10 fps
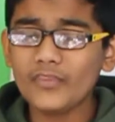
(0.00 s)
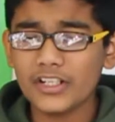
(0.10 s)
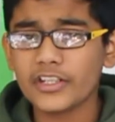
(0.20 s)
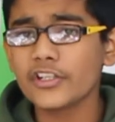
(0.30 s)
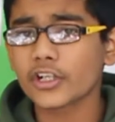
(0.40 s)

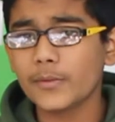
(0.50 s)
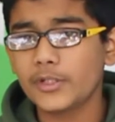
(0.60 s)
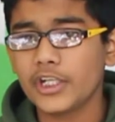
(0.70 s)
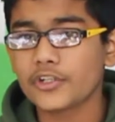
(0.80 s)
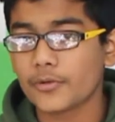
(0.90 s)
since you're going to be
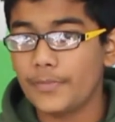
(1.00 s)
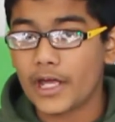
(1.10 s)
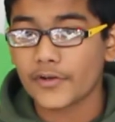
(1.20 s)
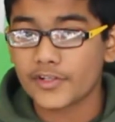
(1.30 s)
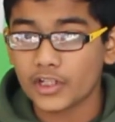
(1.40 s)
changing your
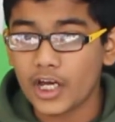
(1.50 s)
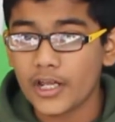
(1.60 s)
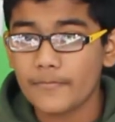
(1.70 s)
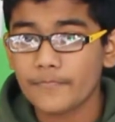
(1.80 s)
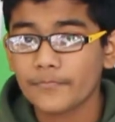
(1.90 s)
batteries a
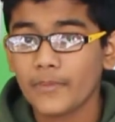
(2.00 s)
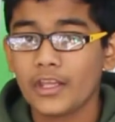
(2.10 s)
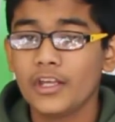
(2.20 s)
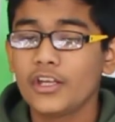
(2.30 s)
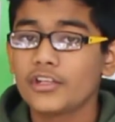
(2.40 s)
lot,
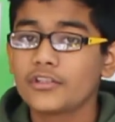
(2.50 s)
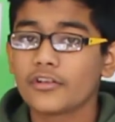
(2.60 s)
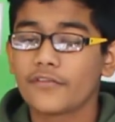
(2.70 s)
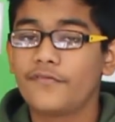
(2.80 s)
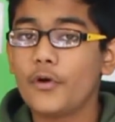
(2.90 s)

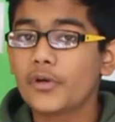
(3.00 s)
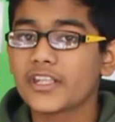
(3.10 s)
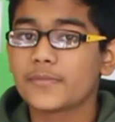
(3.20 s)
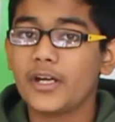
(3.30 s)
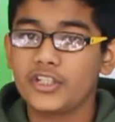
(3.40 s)
your
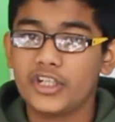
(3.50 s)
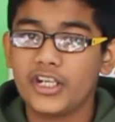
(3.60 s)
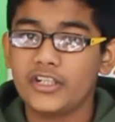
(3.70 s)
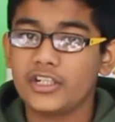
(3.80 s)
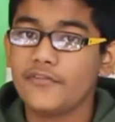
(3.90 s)
focus might
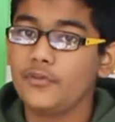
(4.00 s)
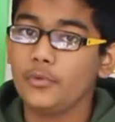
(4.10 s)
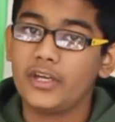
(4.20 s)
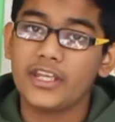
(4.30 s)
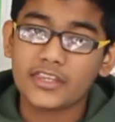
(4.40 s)
change if you
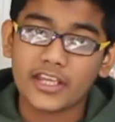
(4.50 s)
hit the